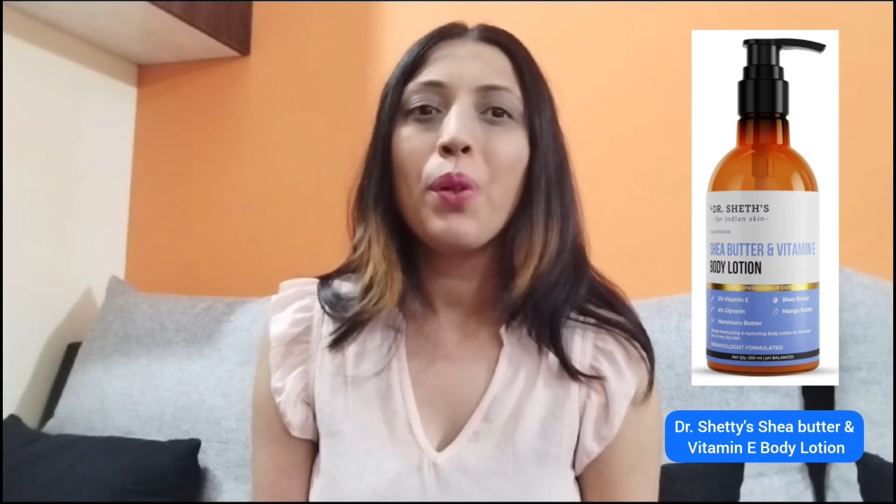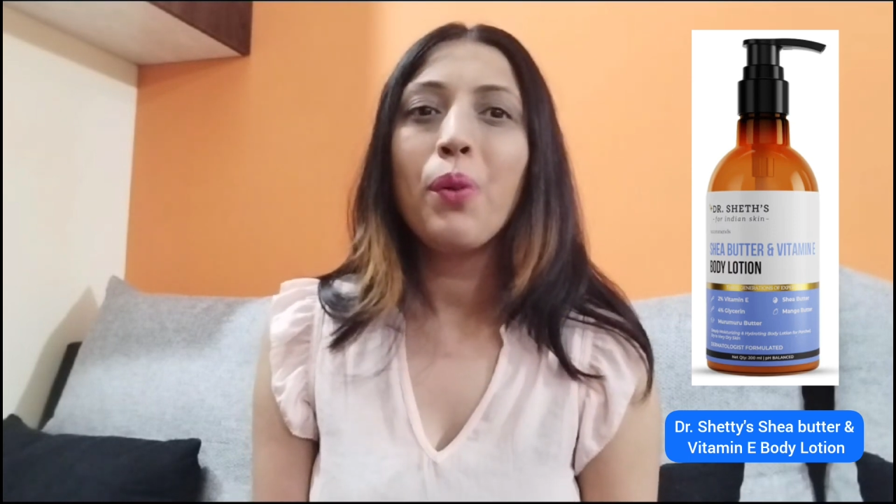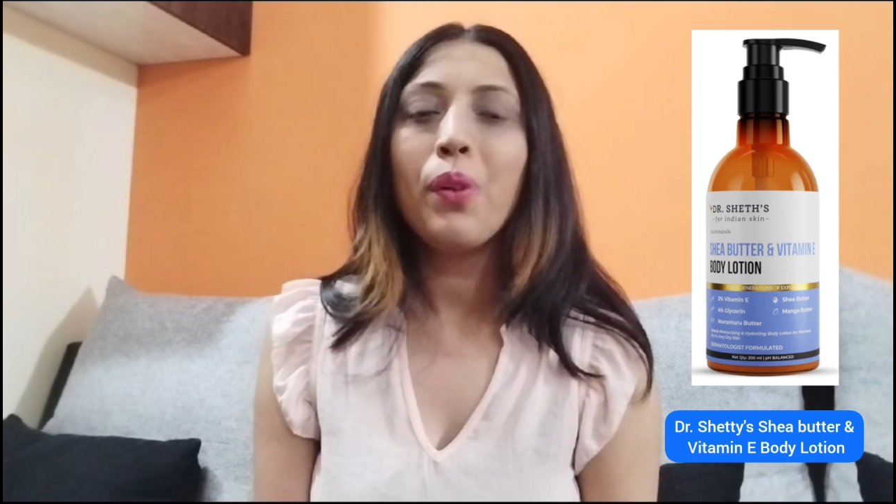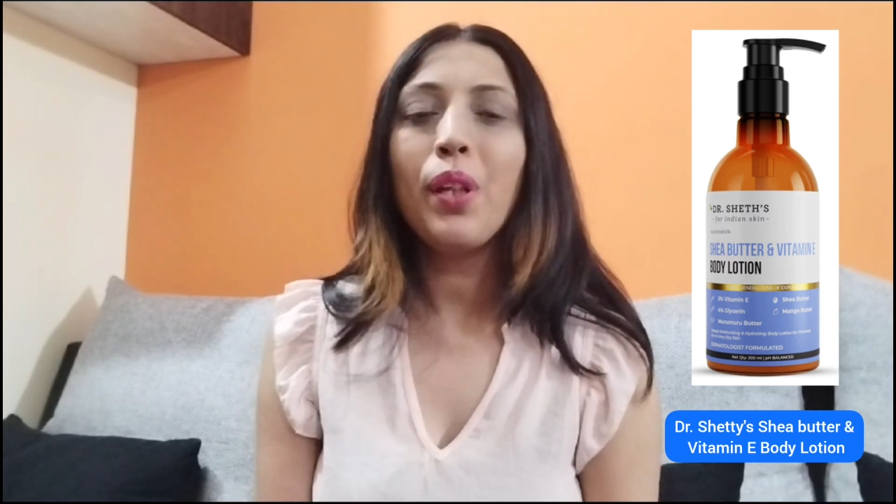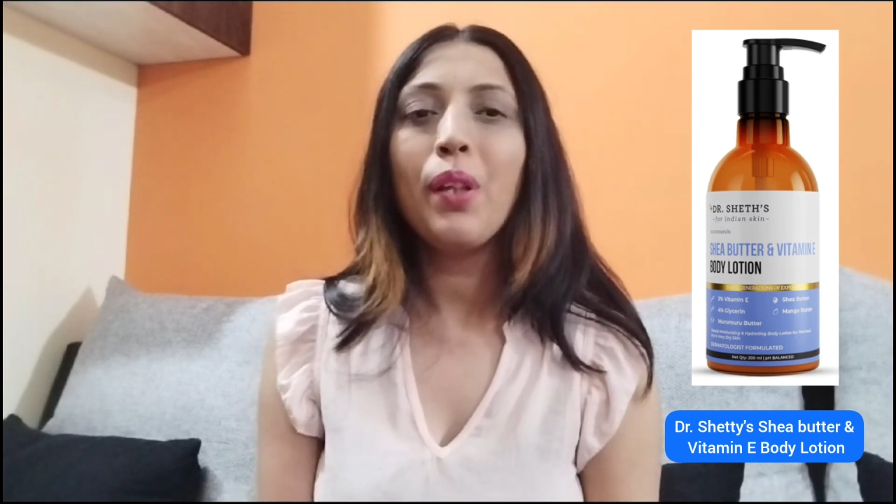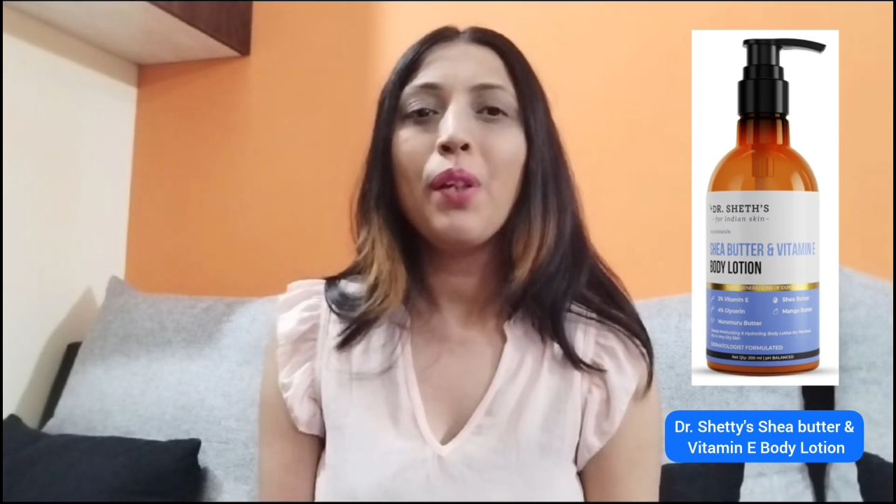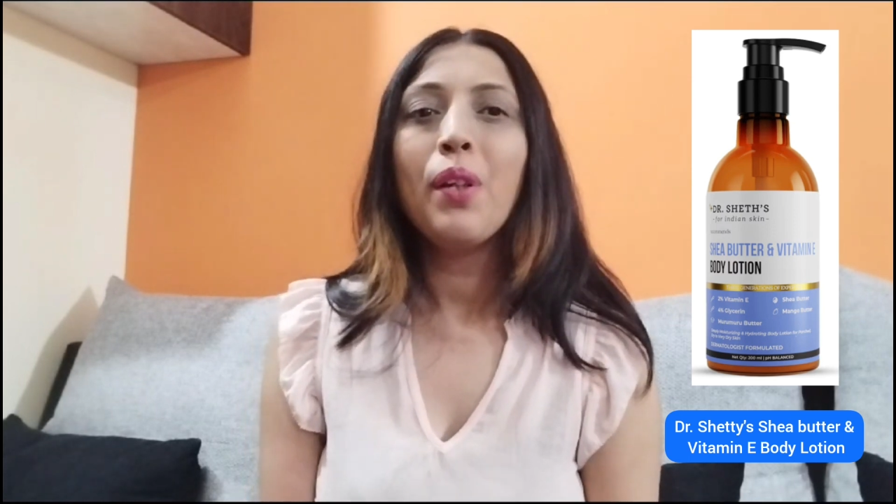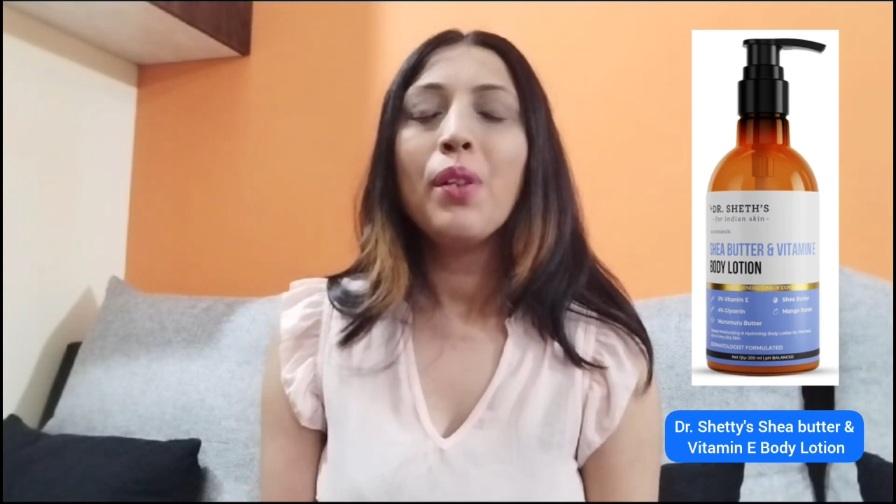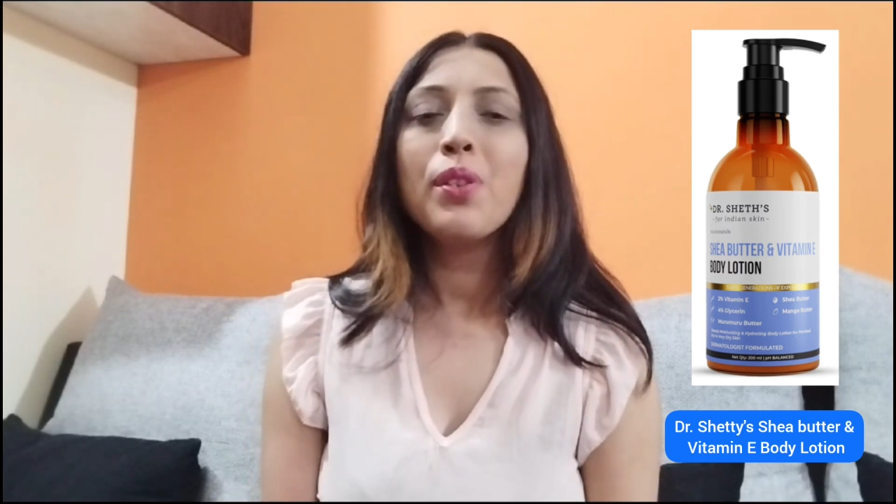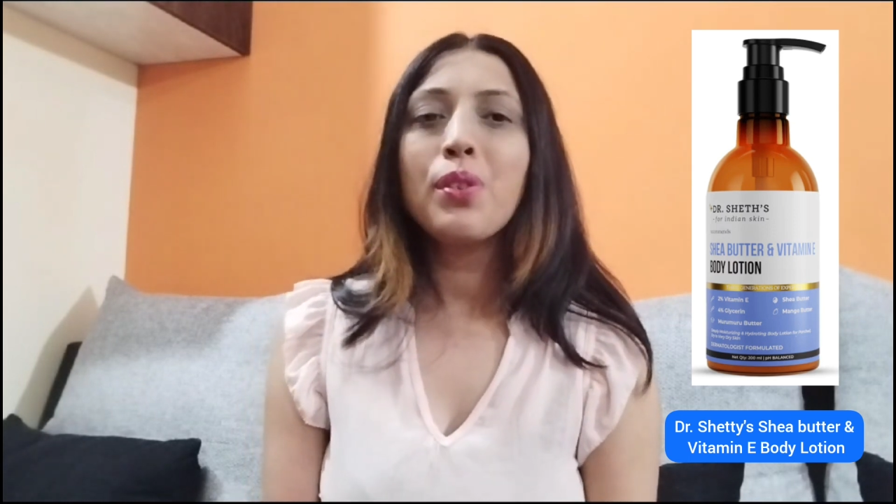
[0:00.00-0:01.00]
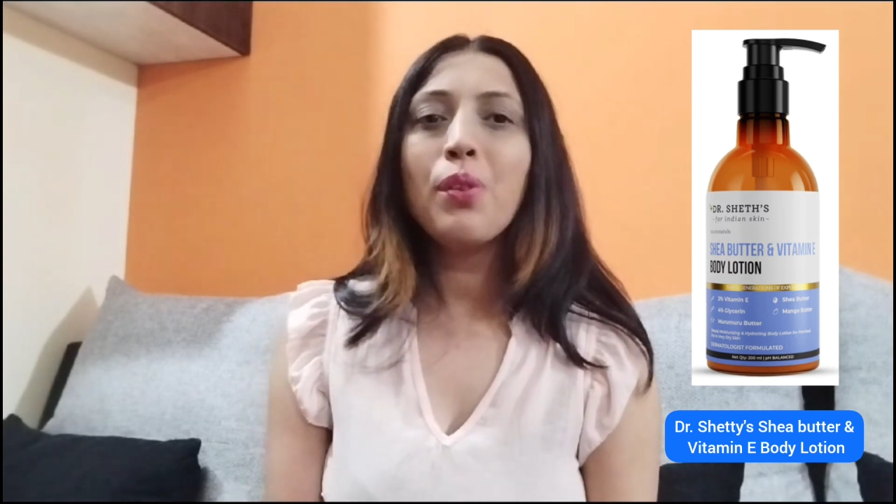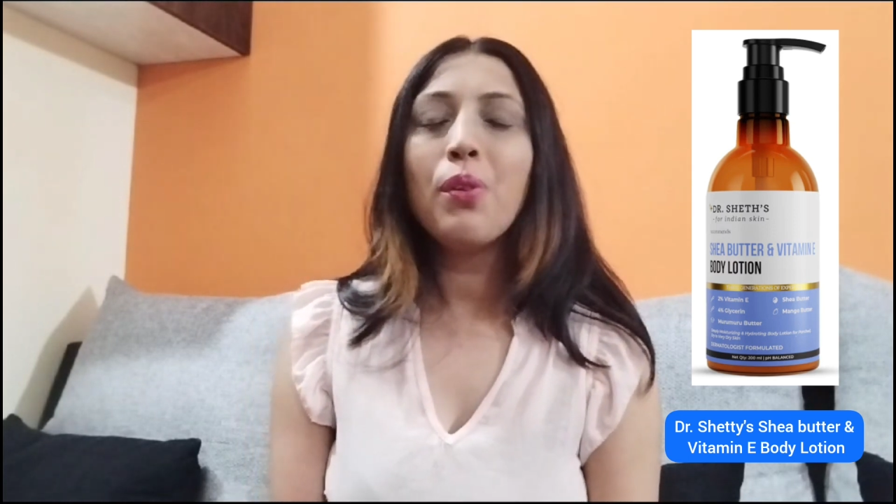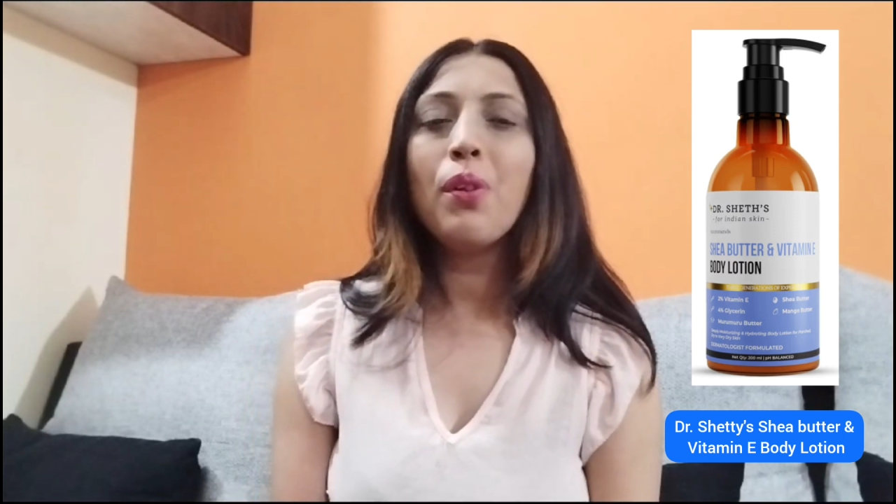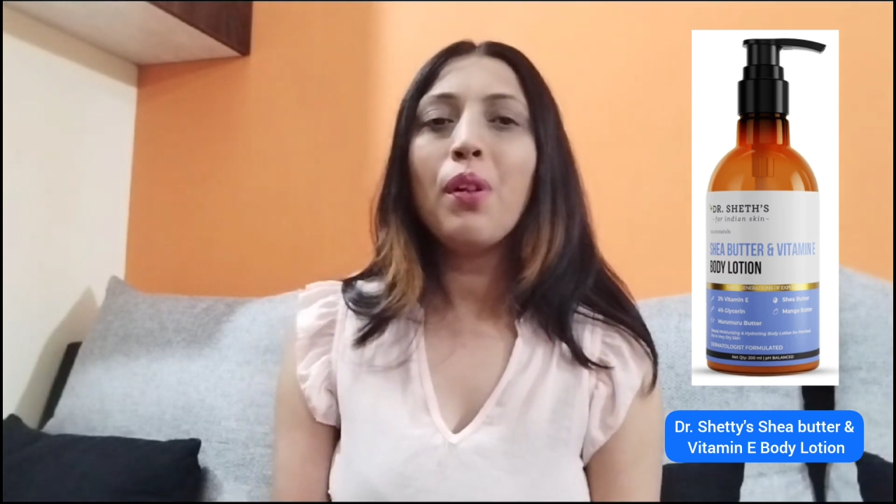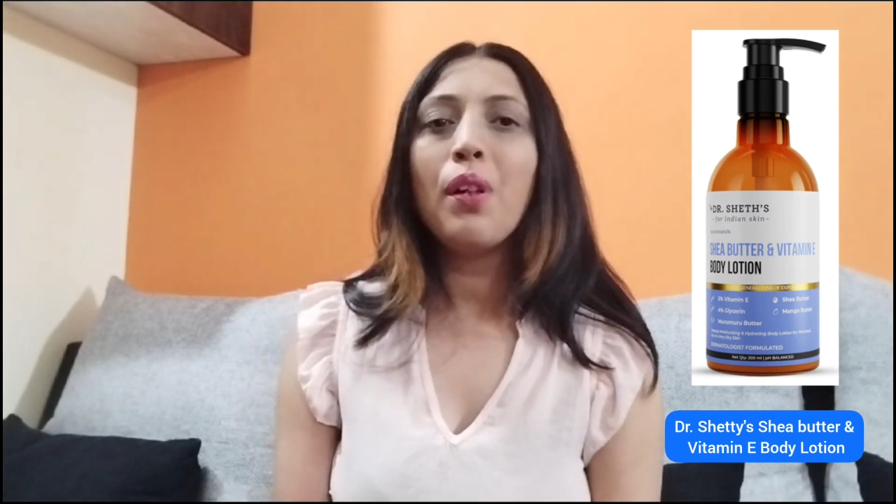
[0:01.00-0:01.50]
Okay,
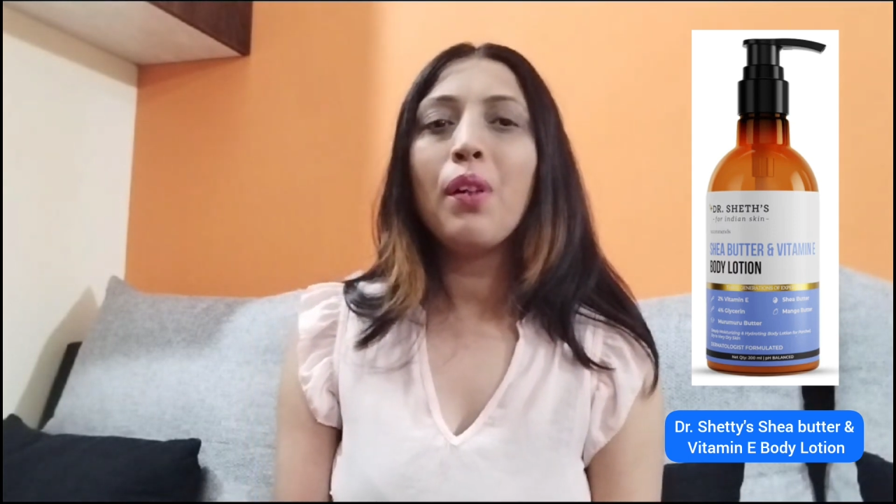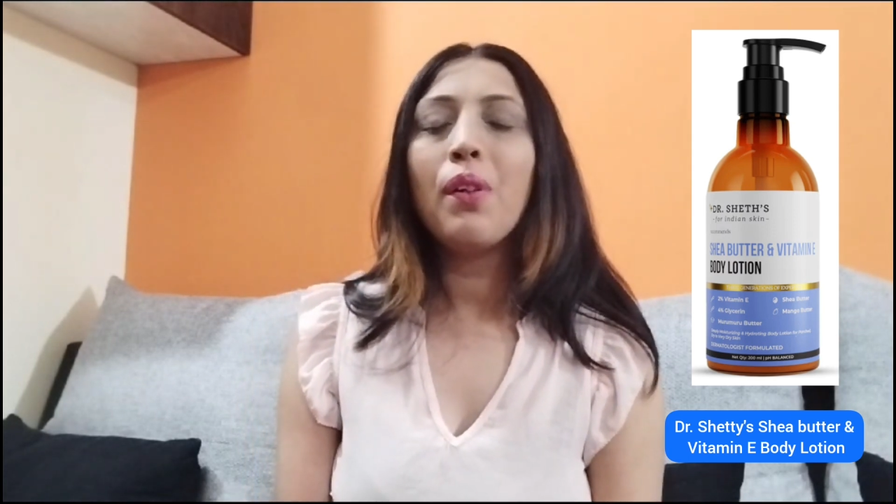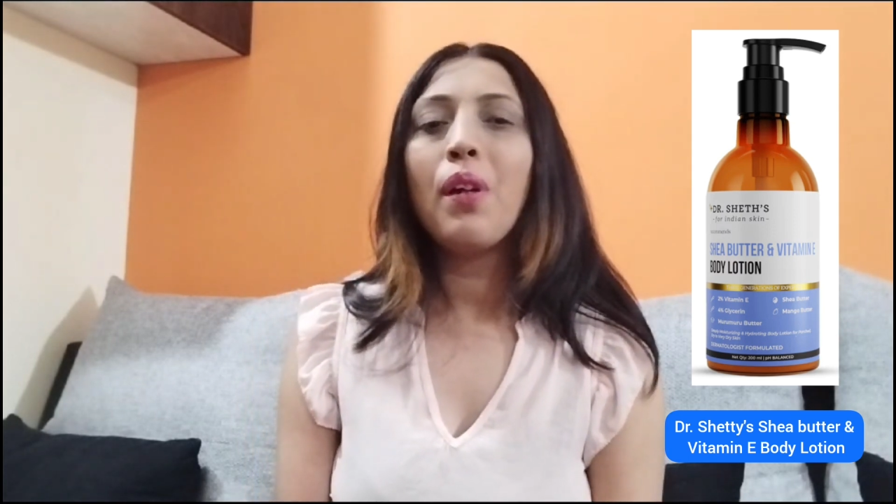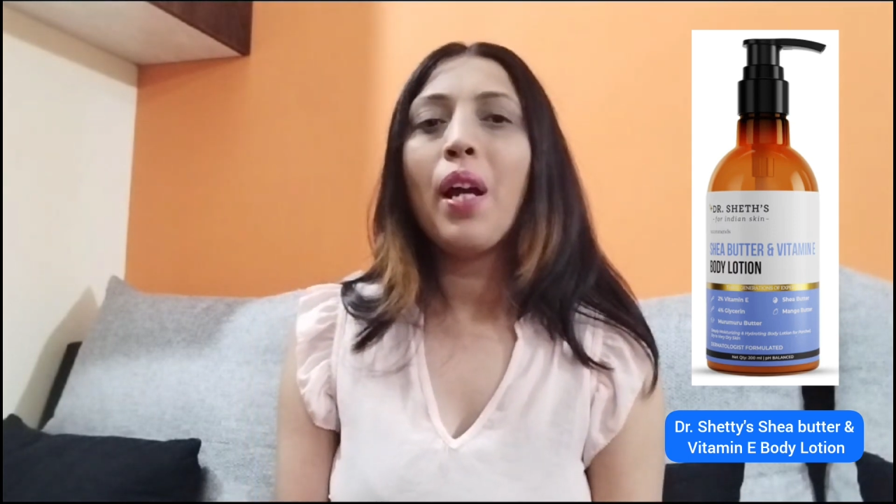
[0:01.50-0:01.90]
so uh,